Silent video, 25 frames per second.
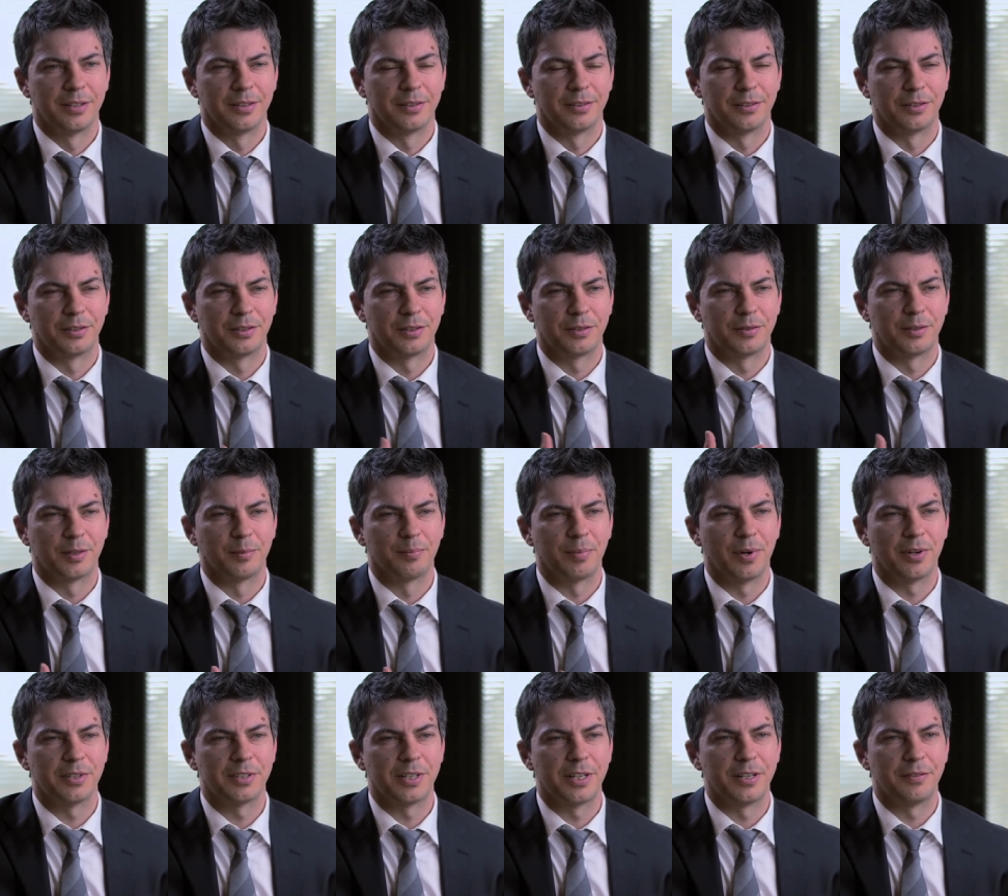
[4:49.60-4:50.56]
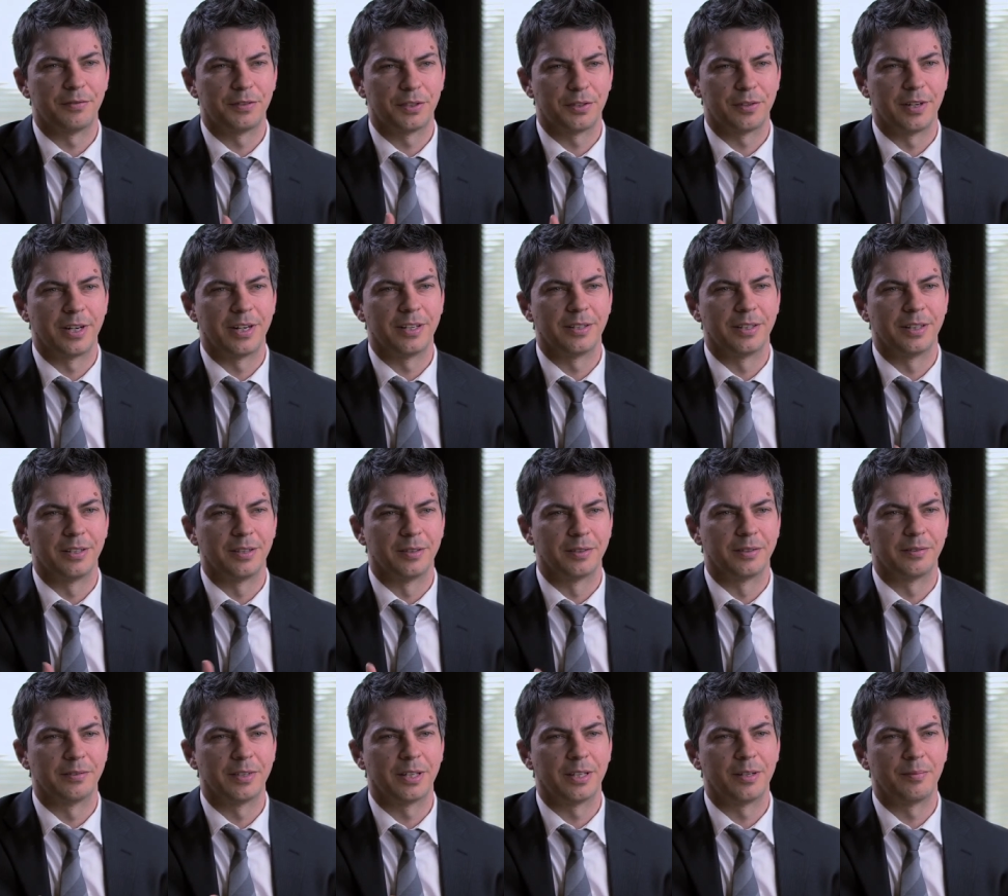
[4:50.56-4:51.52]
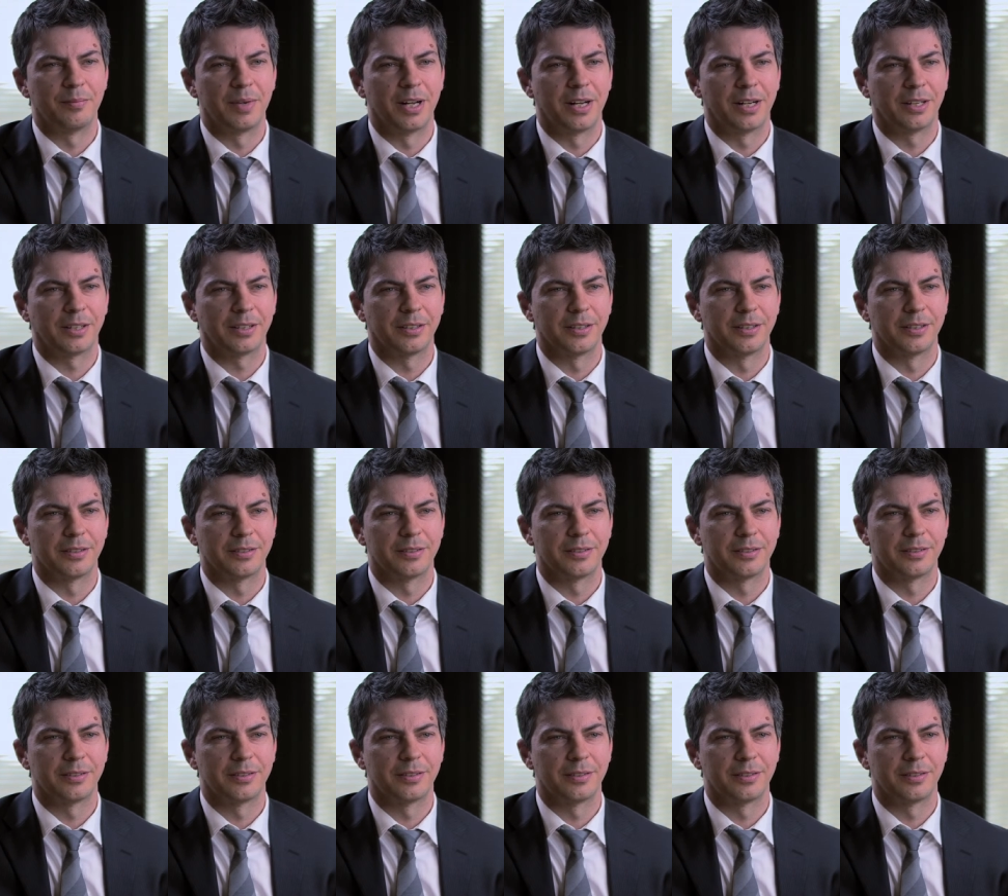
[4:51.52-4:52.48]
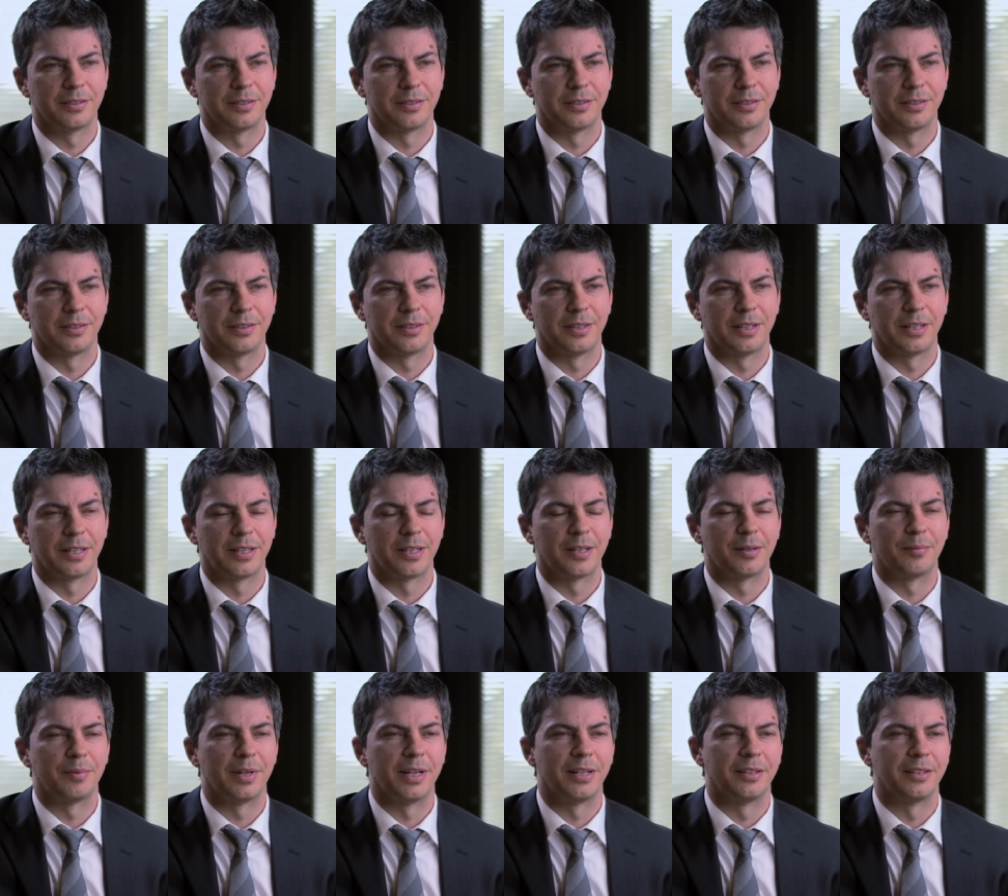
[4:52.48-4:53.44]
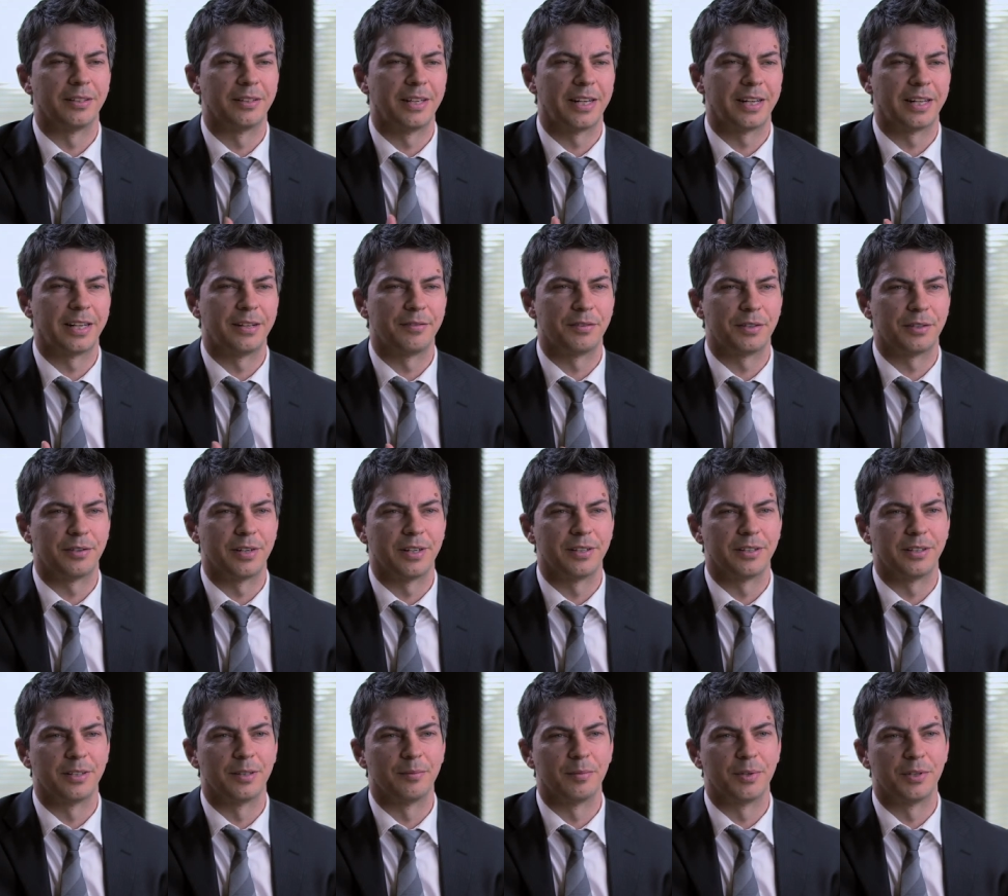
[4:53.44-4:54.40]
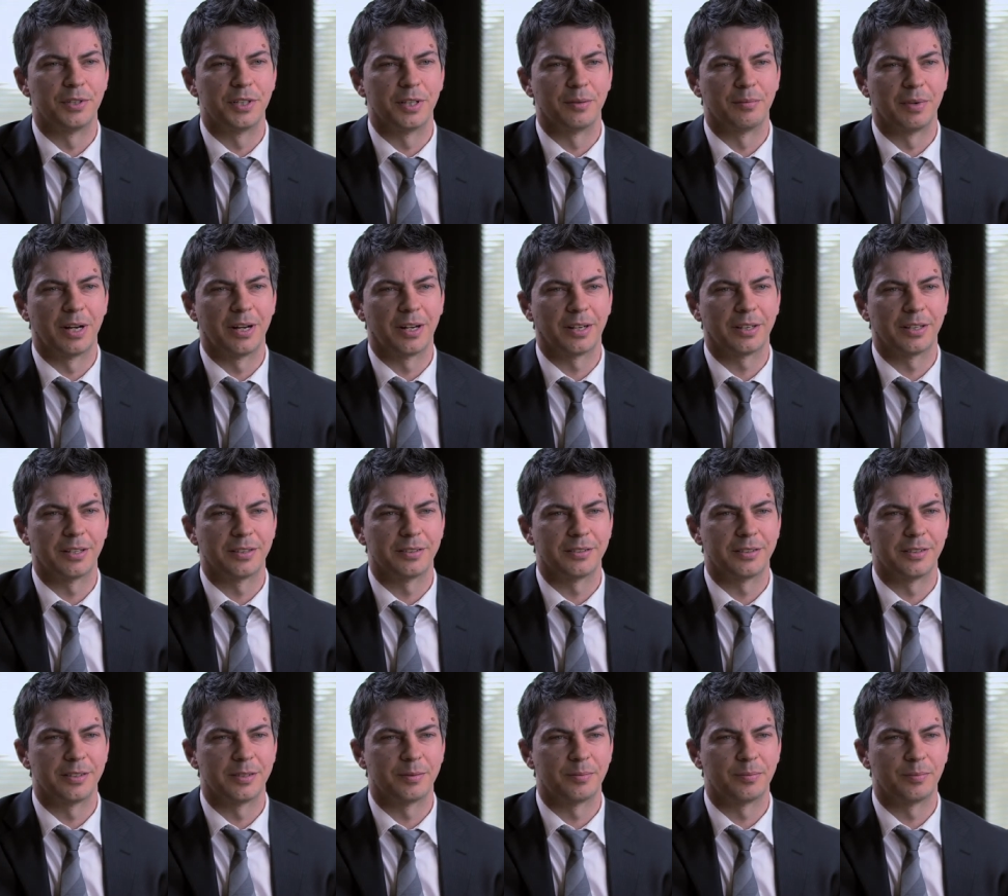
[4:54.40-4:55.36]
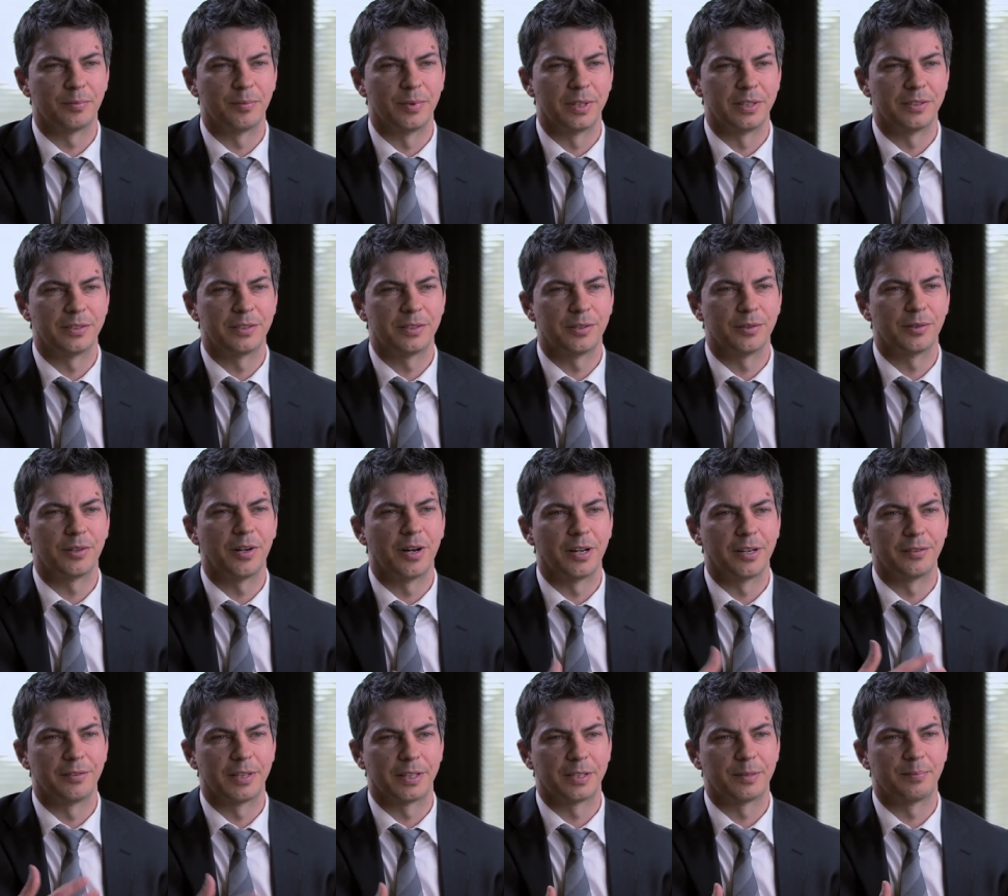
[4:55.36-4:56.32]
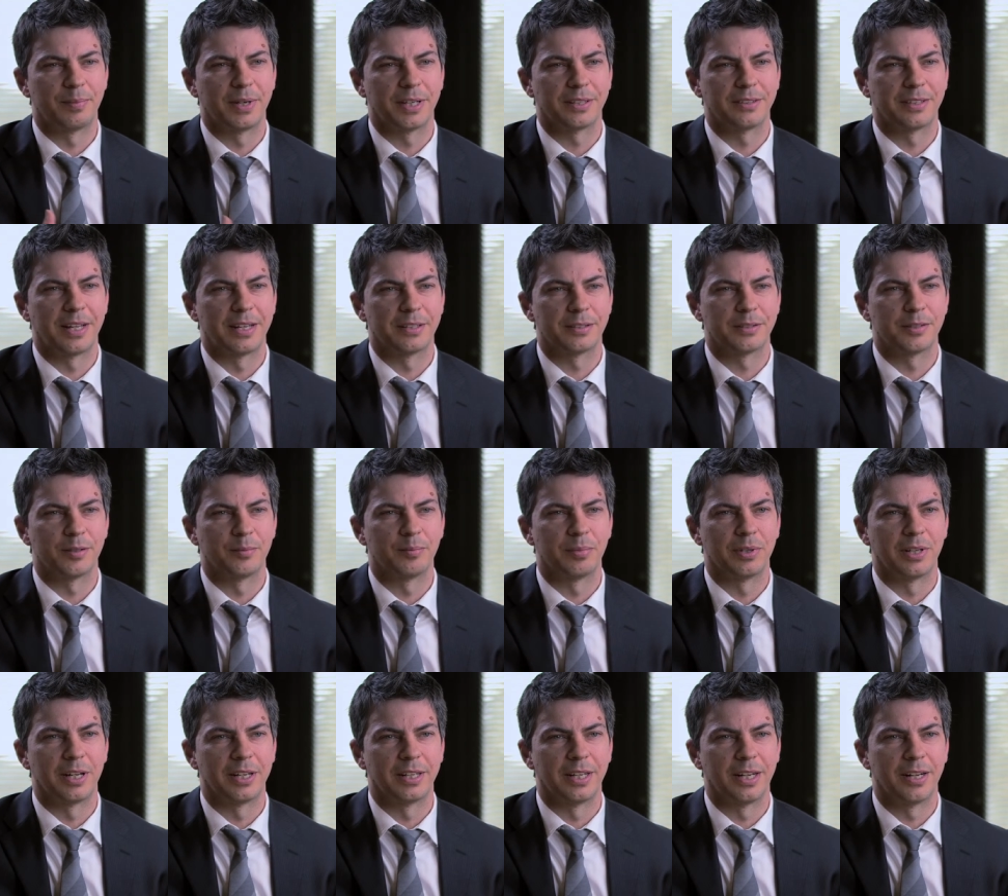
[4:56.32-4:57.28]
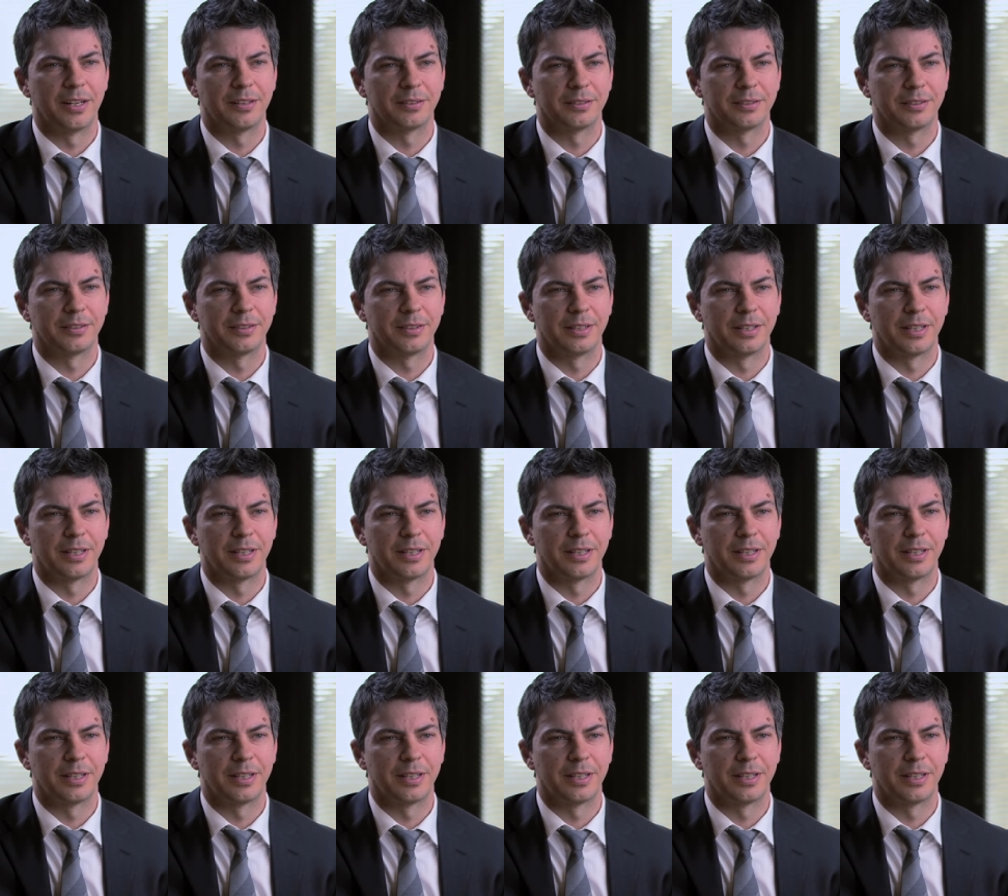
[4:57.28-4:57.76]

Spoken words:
the positive trend in the developed markets and the negative trend in emerging markets is we still kind of expect that to play out